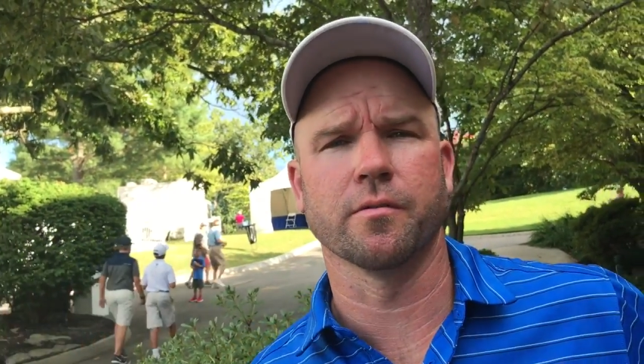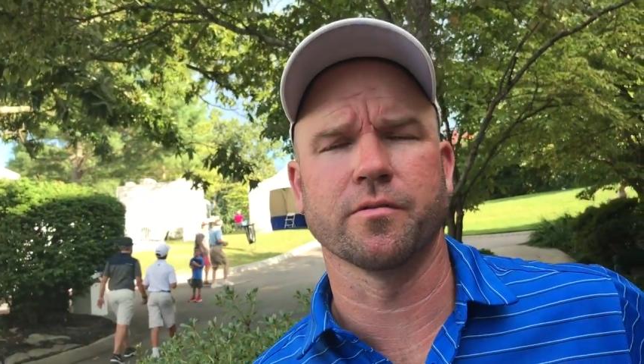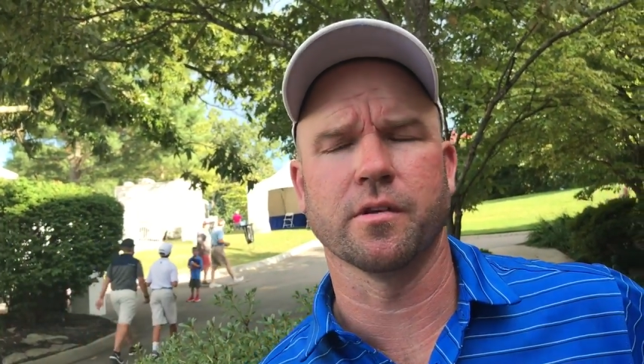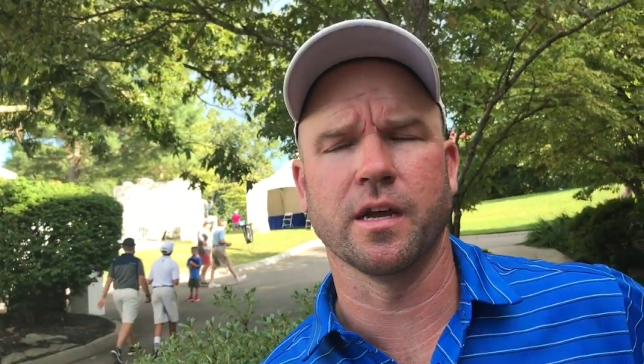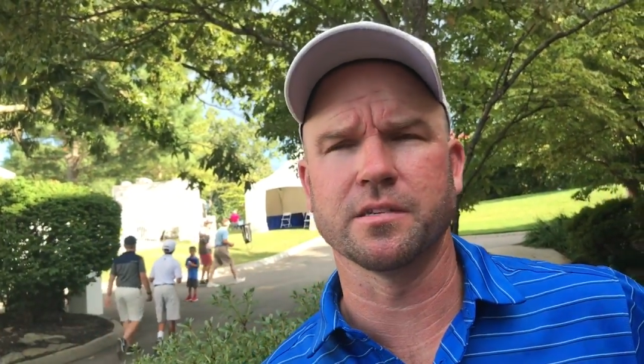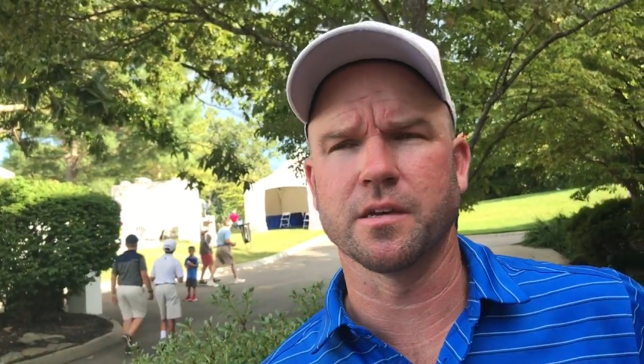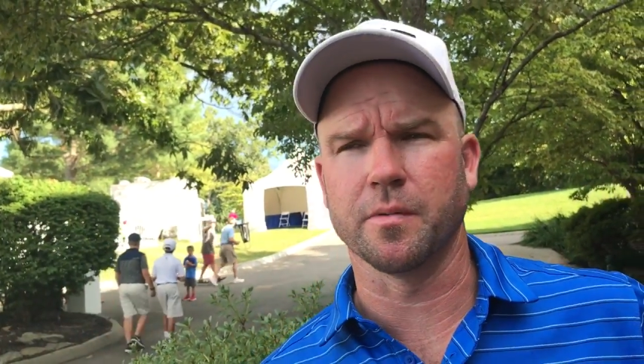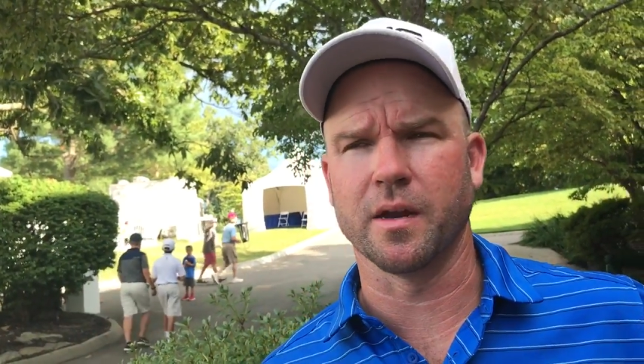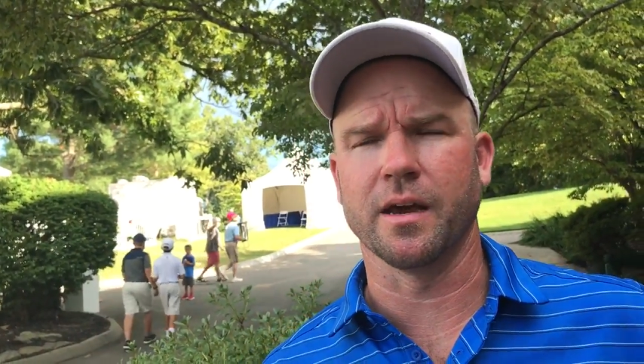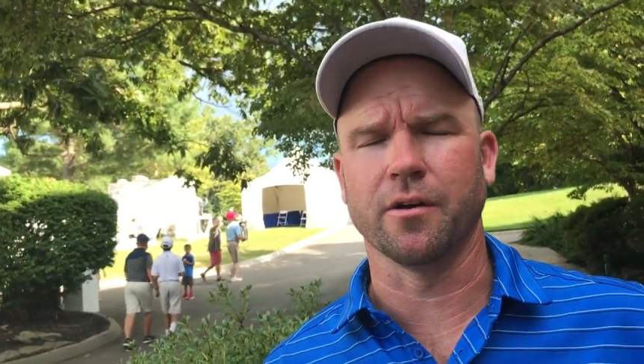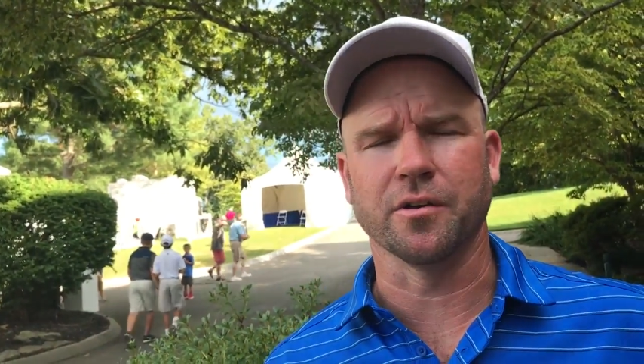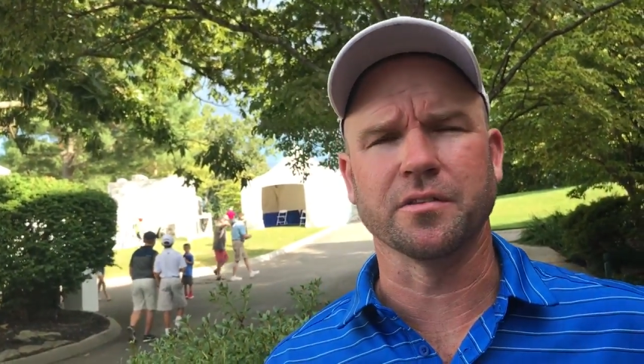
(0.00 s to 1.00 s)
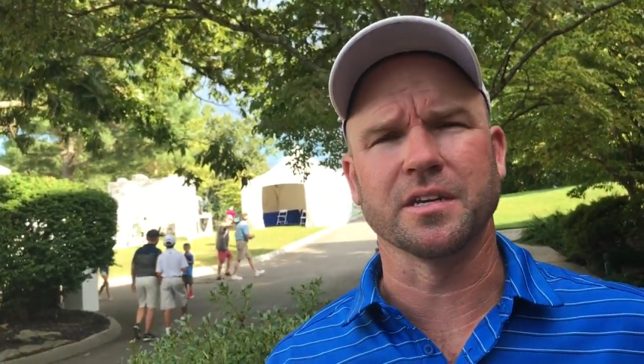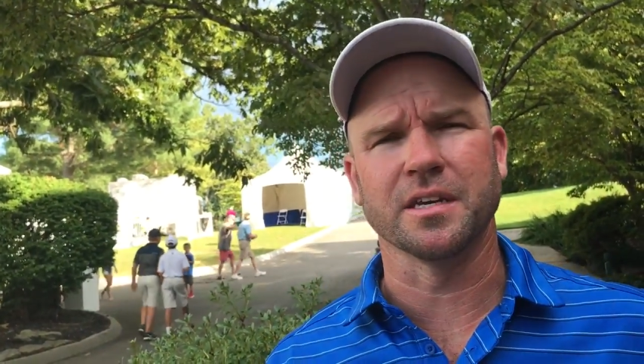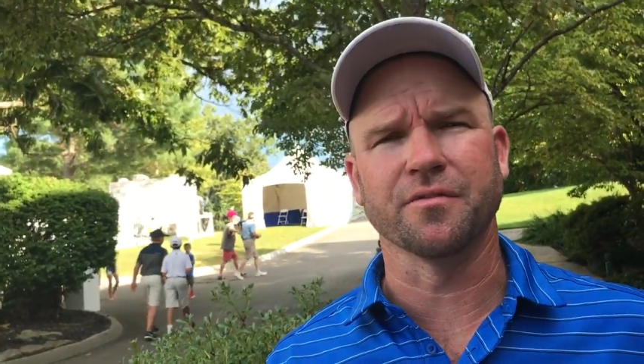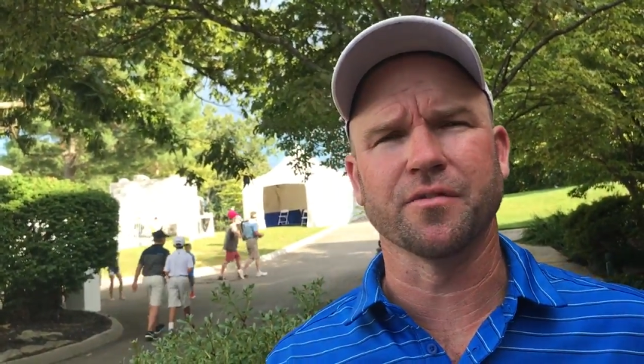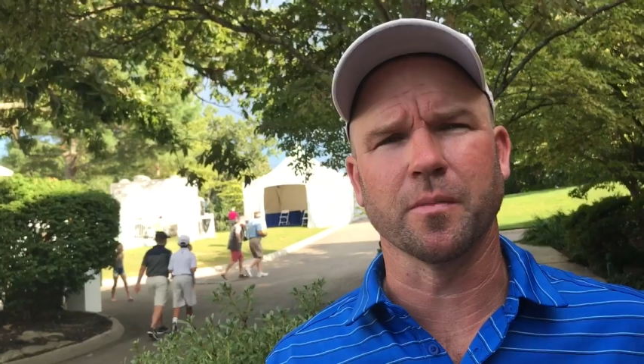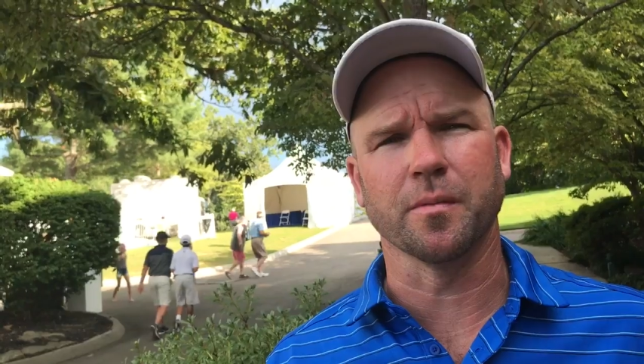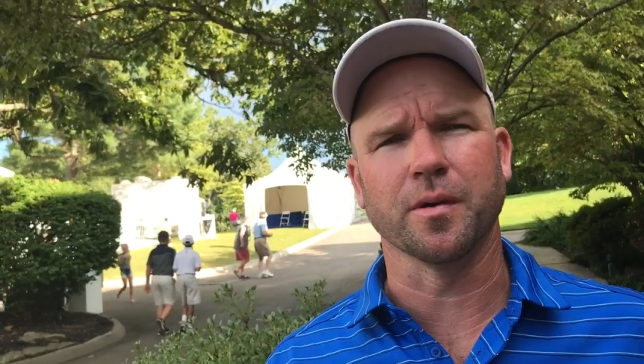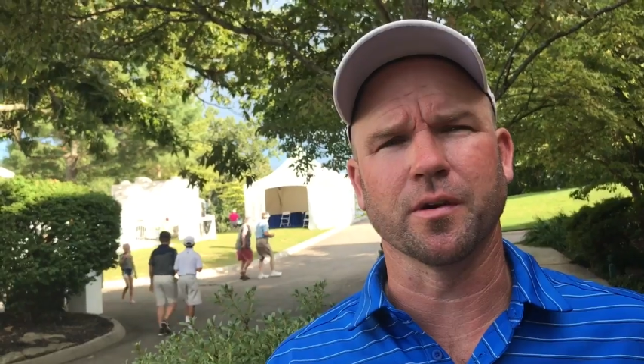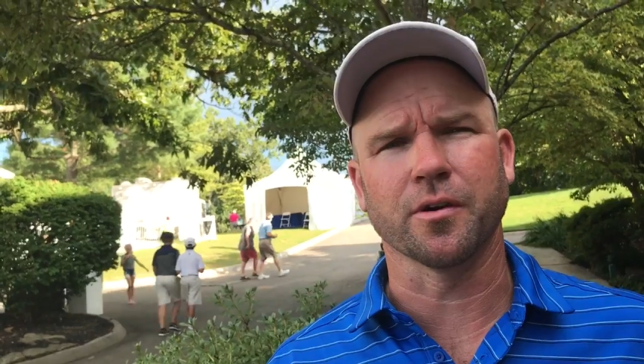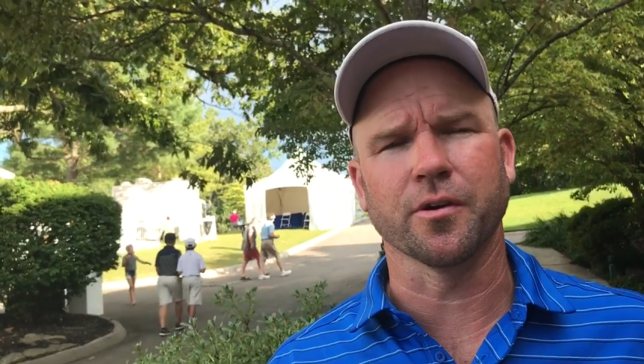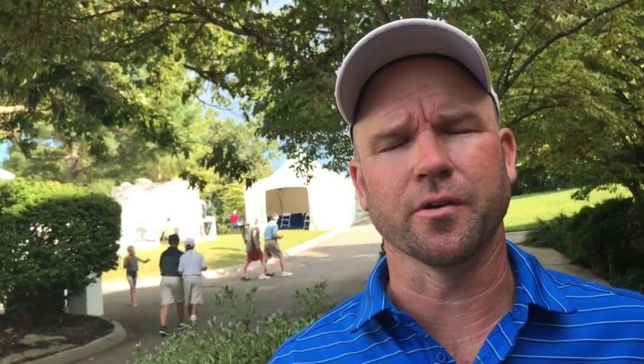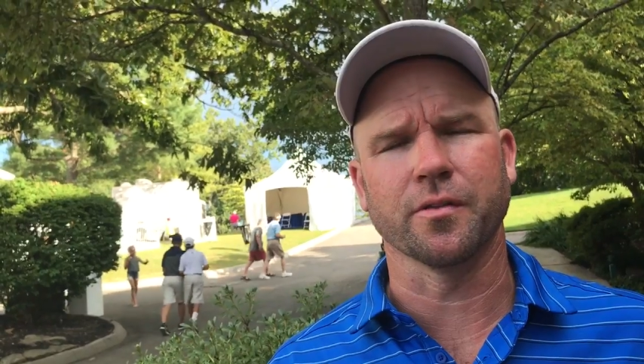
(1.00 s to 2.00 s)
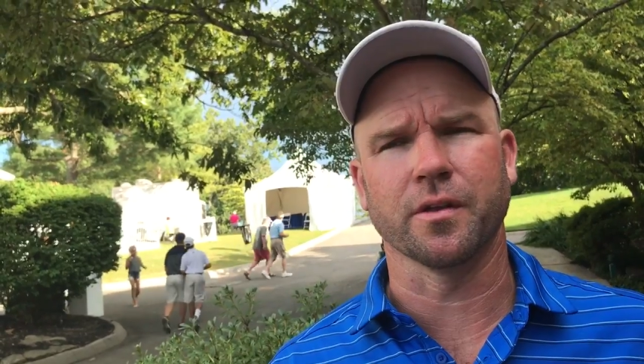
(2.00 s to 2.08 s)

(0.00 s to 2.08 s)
It was a nice up and down on 10 from the bunker,